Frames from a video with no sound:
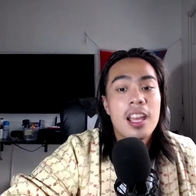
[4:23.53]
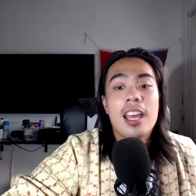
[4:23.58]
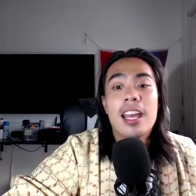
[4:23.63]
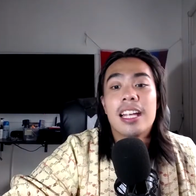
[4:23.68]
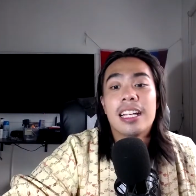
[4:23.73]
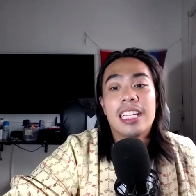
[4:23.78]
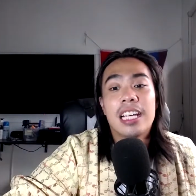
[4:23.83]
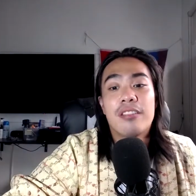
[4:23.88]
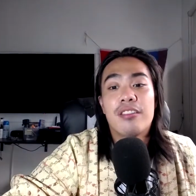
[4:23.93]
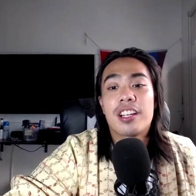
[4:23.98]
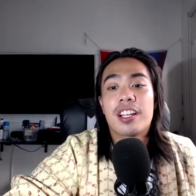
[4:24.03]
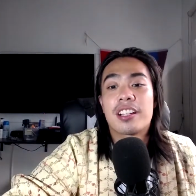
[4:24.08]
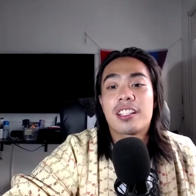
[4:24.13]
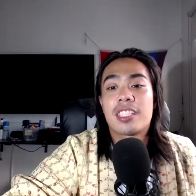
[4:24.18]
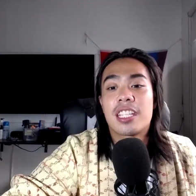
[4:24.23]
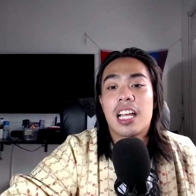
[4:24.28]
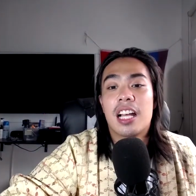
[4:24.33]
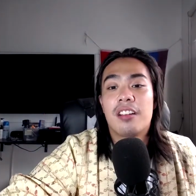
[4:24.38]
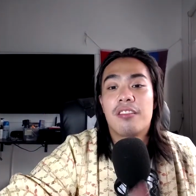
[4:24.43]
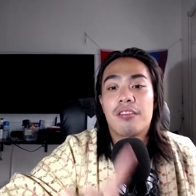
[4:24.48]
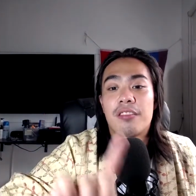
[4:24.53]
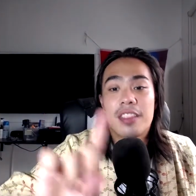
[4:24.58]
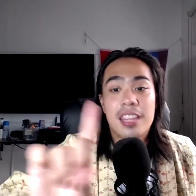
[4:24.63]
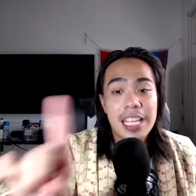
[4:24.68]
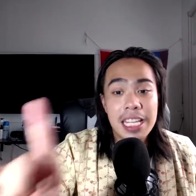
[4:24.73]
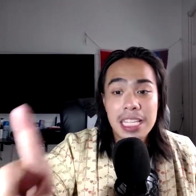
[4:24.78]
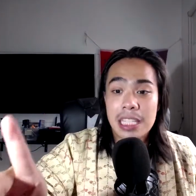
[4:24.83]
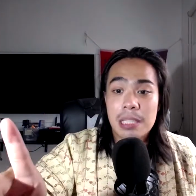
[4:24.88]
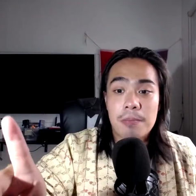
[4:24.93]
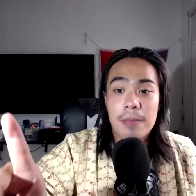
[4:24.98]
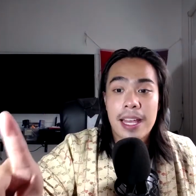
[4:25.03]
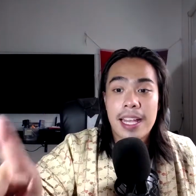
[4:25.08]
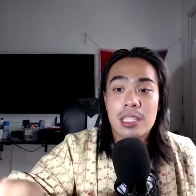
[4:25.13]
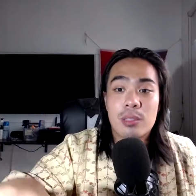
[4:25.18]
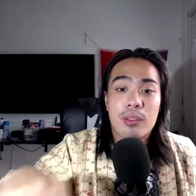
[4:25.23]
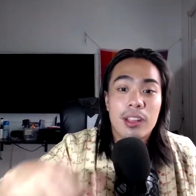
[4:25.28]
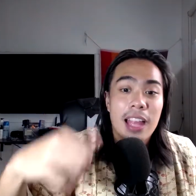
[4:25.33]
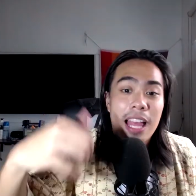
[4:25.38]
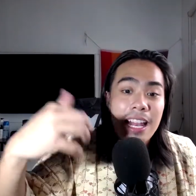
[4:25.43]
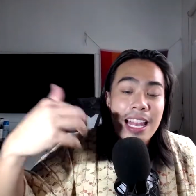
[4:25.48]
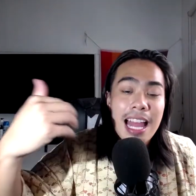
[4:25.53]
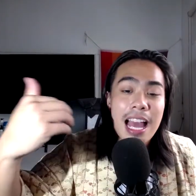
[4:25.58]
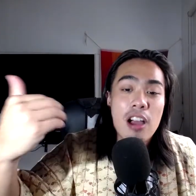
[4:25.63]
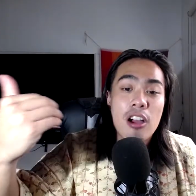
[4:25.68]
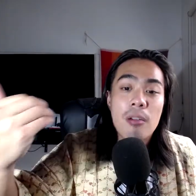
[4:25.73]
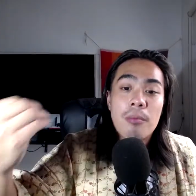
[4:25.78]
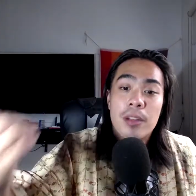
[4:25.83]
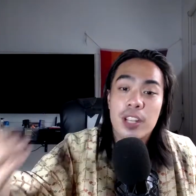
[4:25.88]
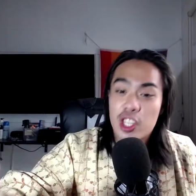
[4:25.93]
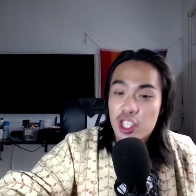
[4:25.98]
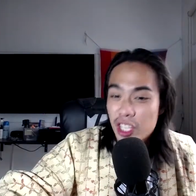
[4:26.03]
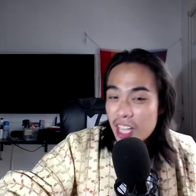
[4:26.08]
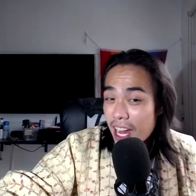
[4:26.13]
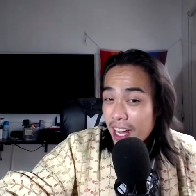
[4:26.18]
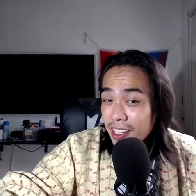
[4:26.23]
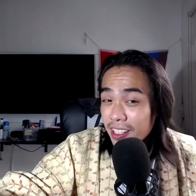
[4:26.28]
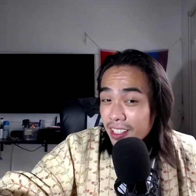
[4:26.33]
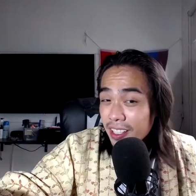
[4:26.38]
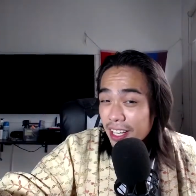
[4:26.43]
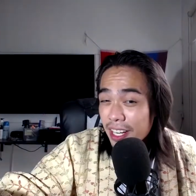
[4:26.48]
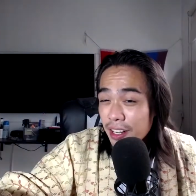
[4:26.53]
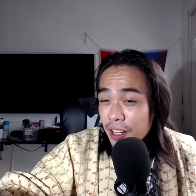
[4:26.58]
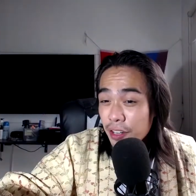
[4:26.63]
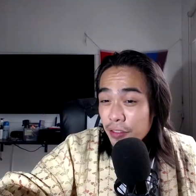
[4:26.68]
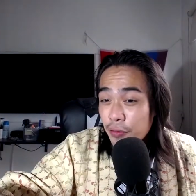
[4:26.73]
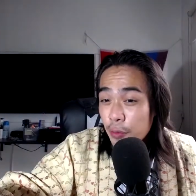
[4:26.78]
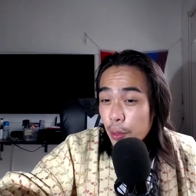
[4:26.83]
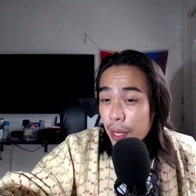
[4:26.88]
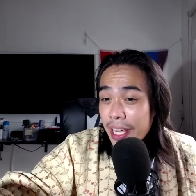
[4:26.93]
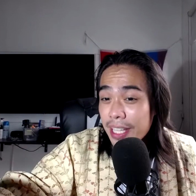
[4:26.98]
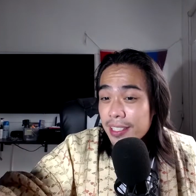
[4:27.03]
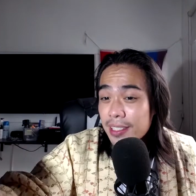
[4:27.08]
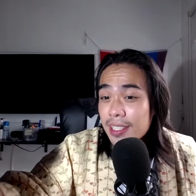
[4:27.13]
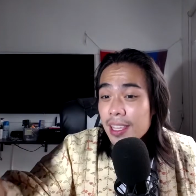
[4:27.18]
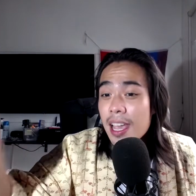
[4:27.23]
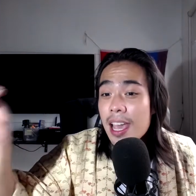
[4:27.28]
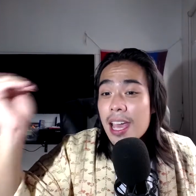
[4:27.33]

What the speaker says: Giving yourself this space will allow a much kinder inner voice